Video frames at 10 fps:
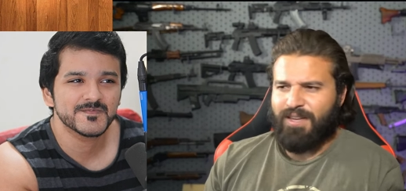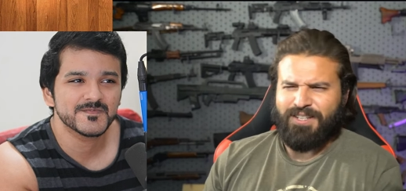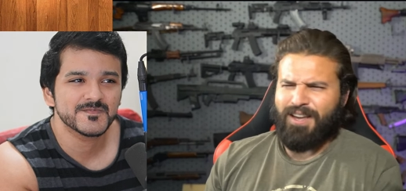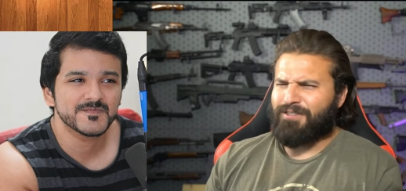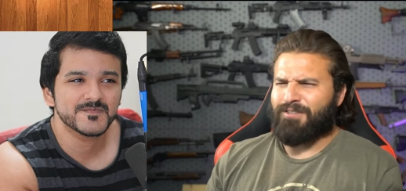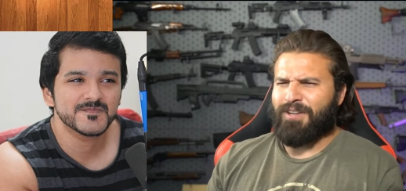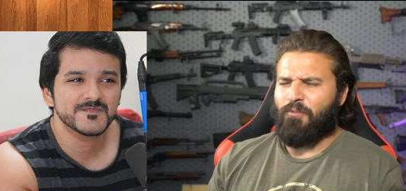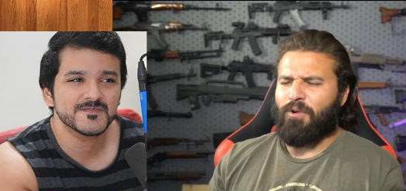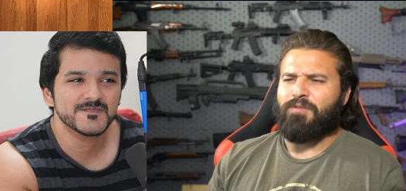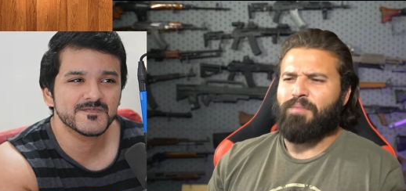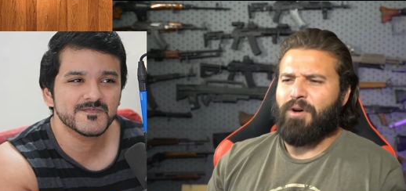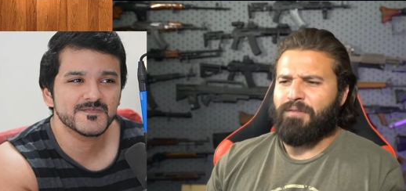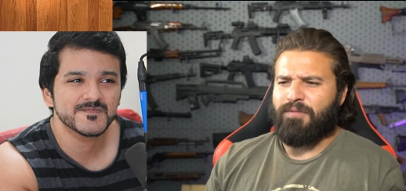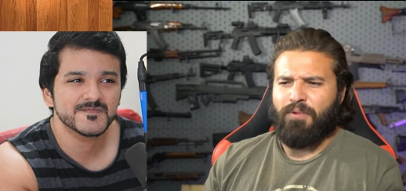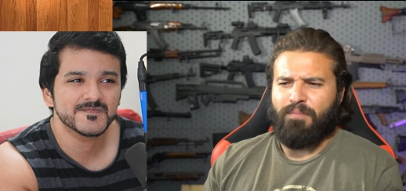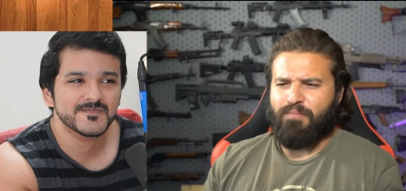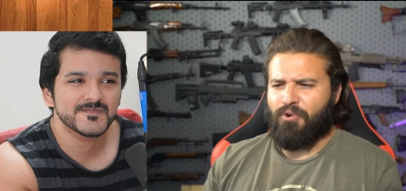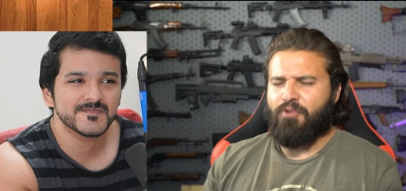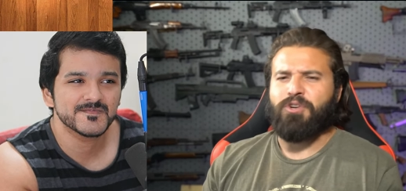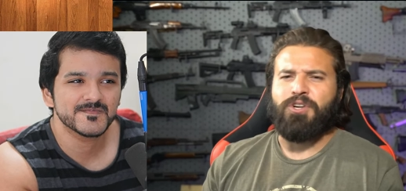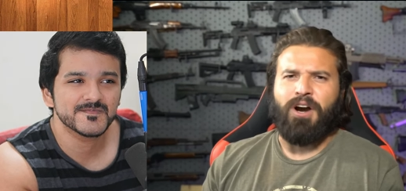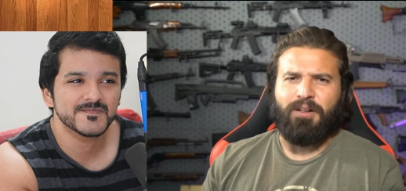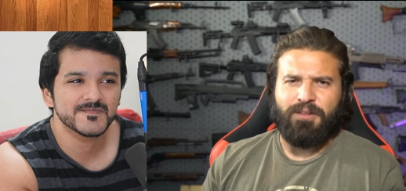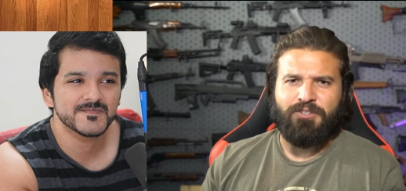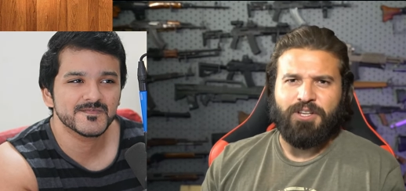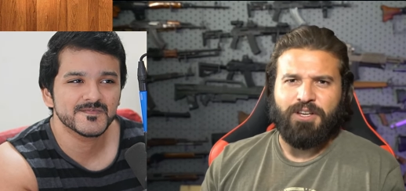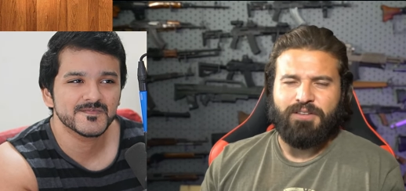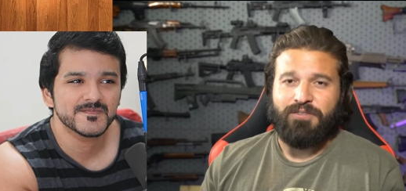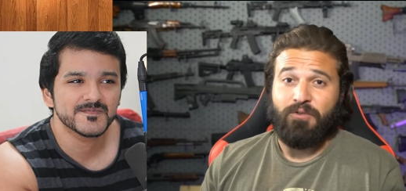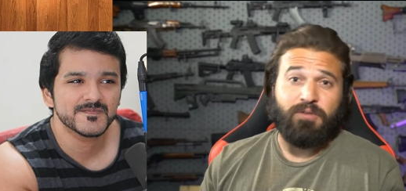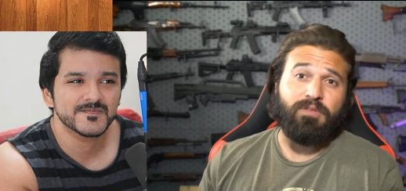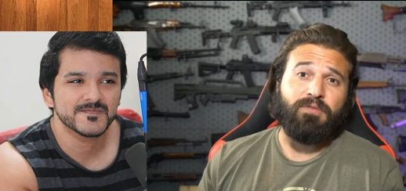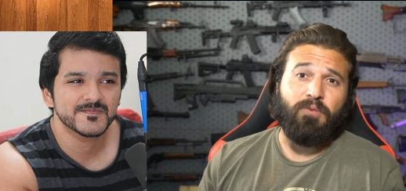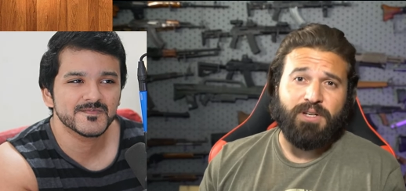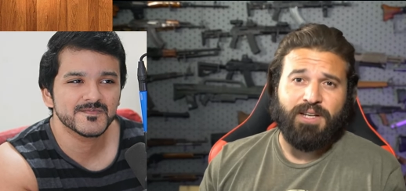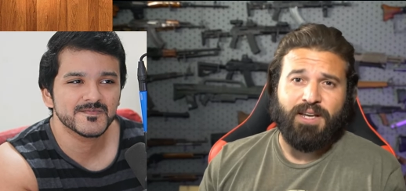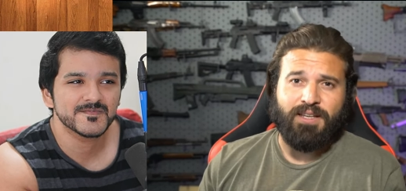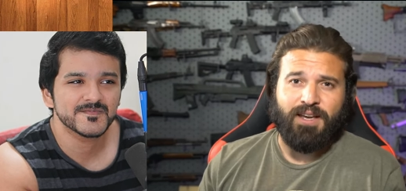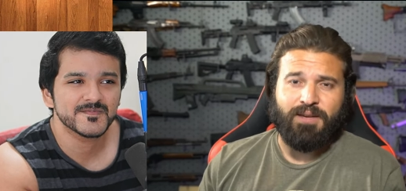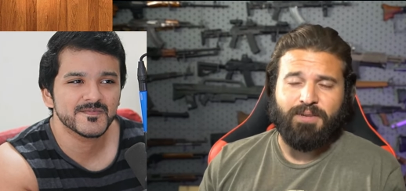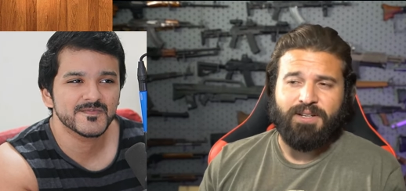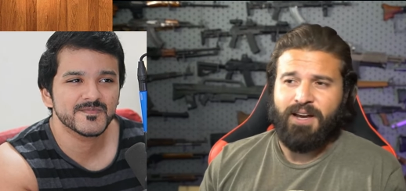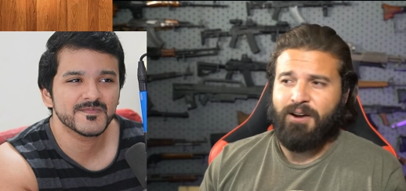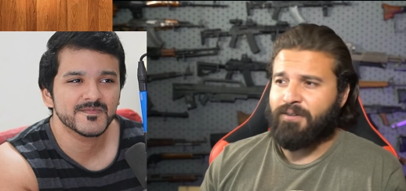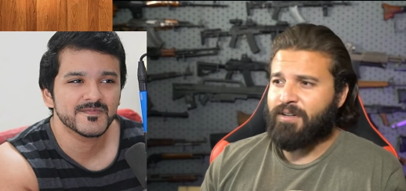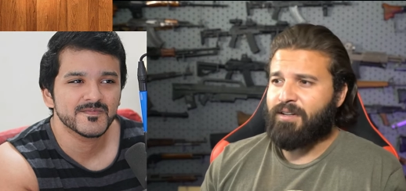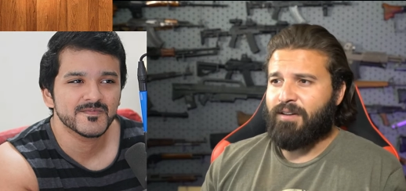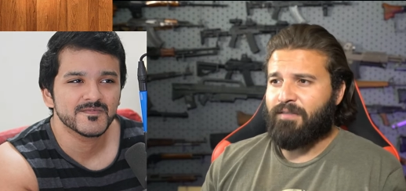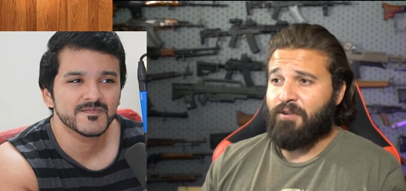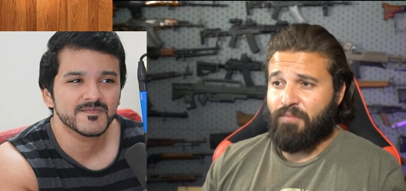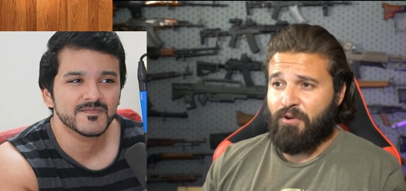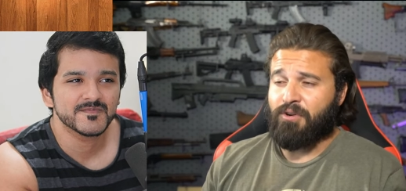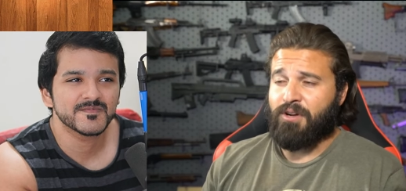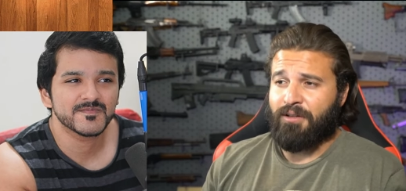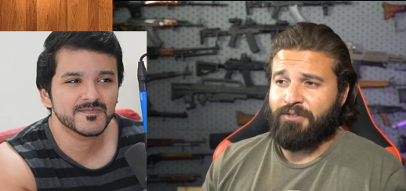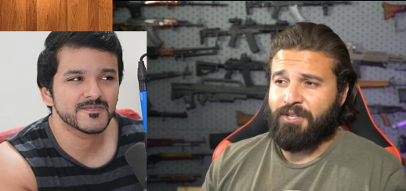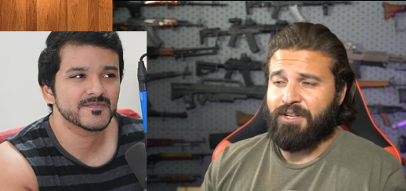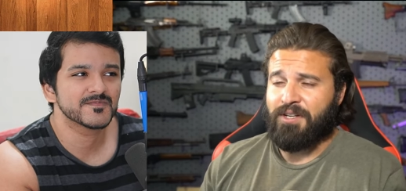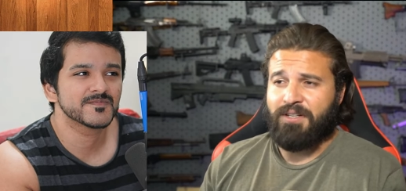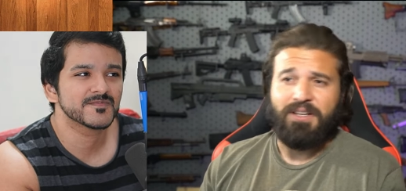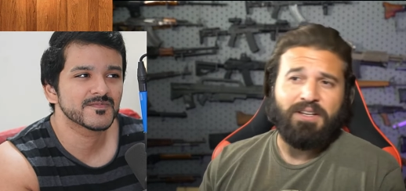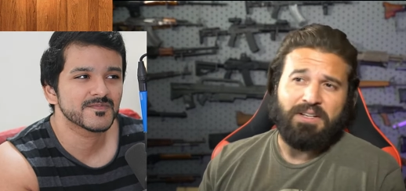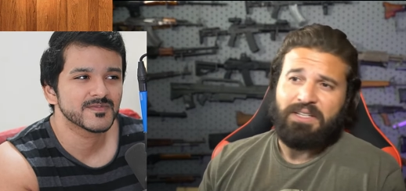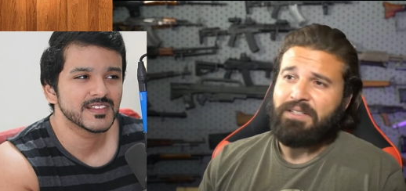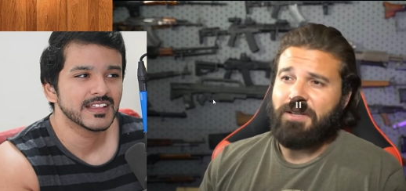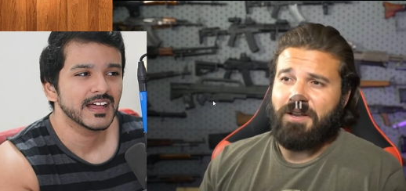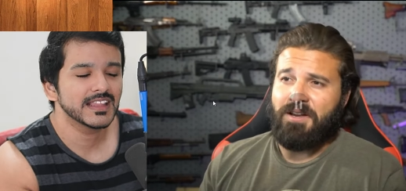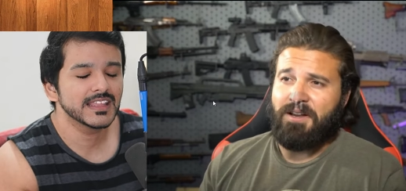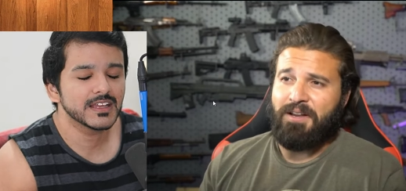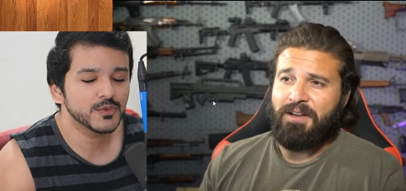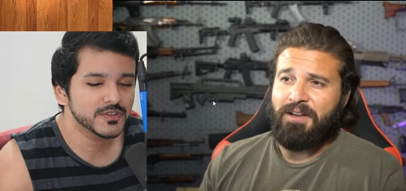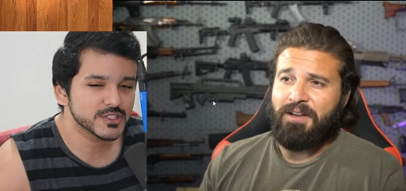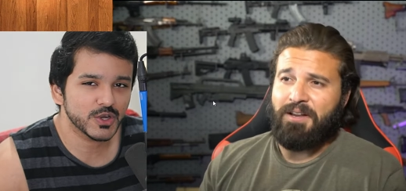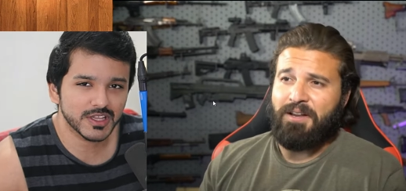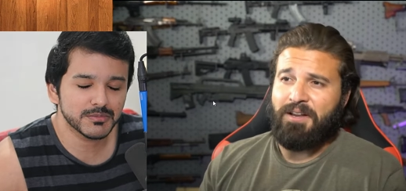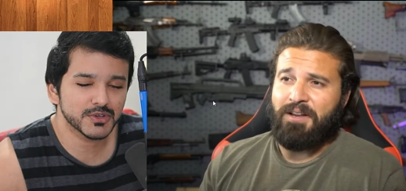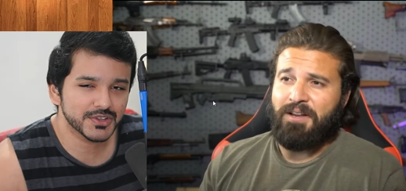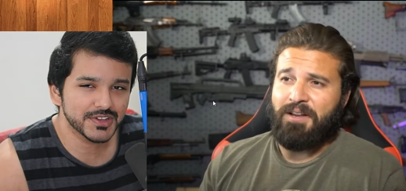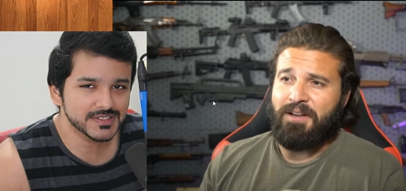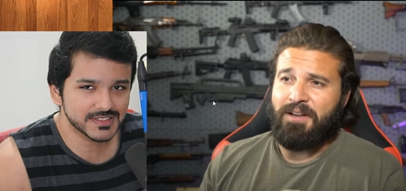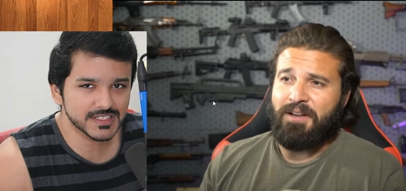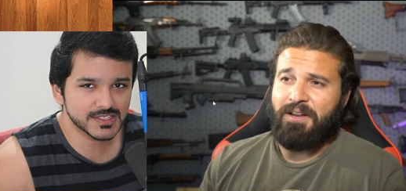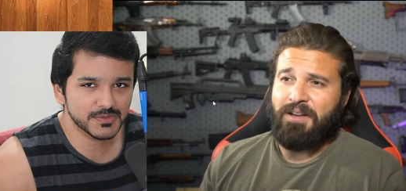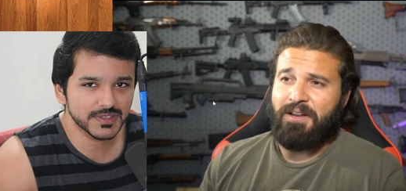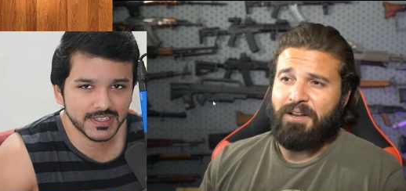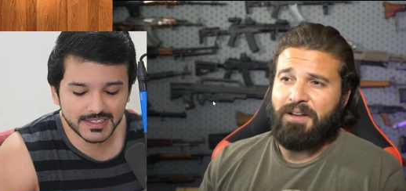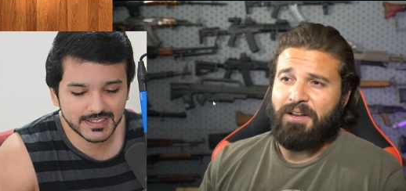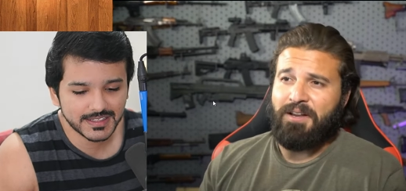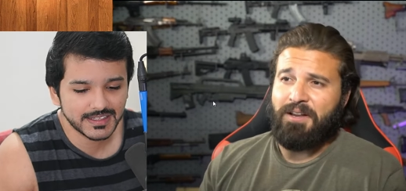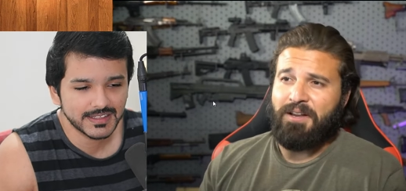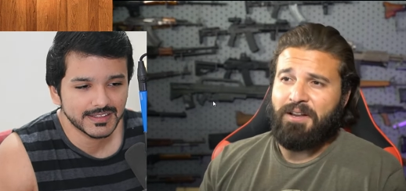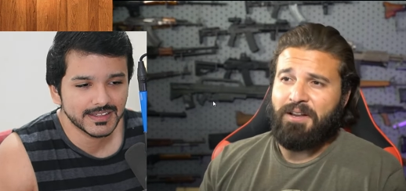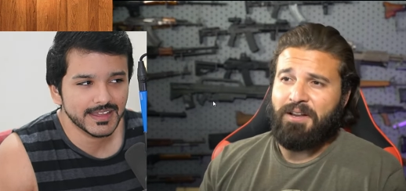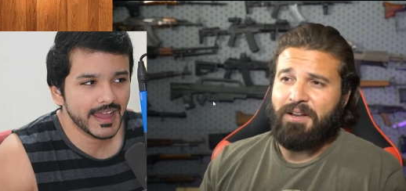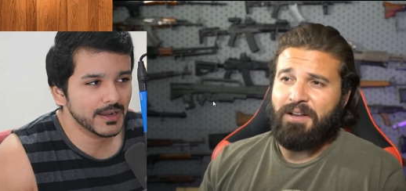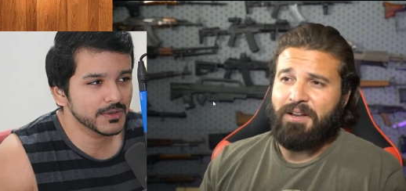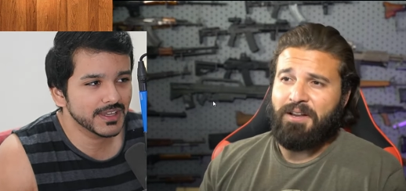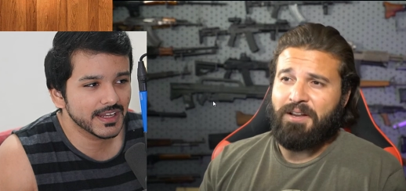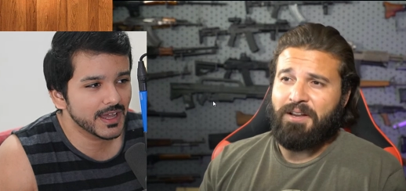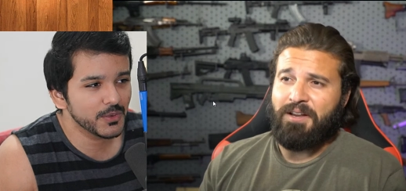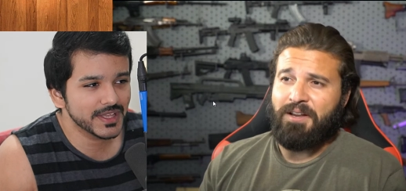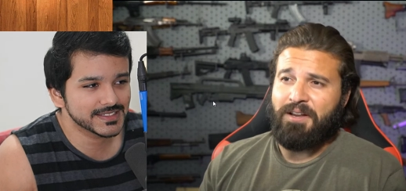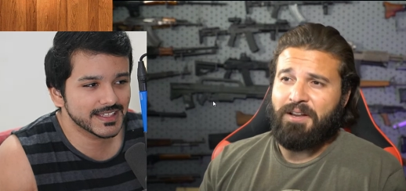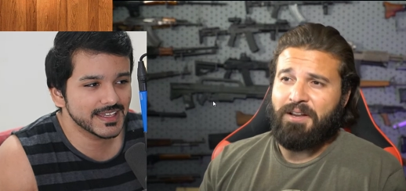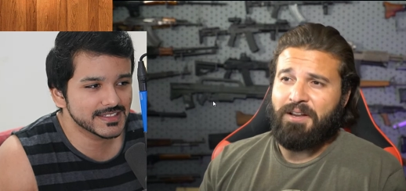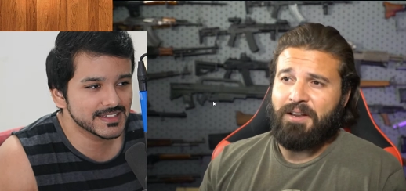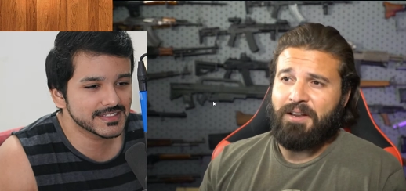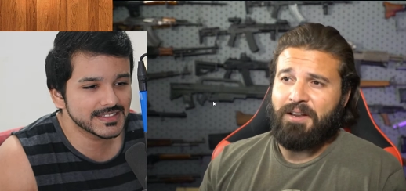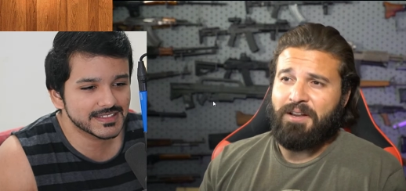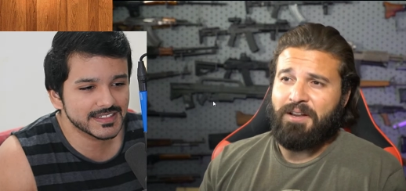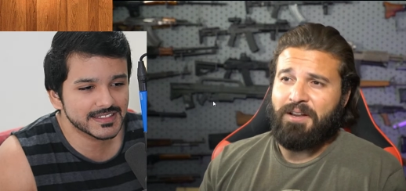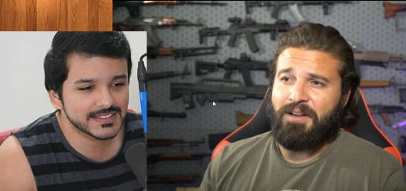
Speaker 1: The SKS is like what you bought if you were a broke college kid and you couldn't afford an AK. But now, if you're a broke college
Speaker 2: kid, I like how we're talking about guns this way. I don't care how SKS is. It's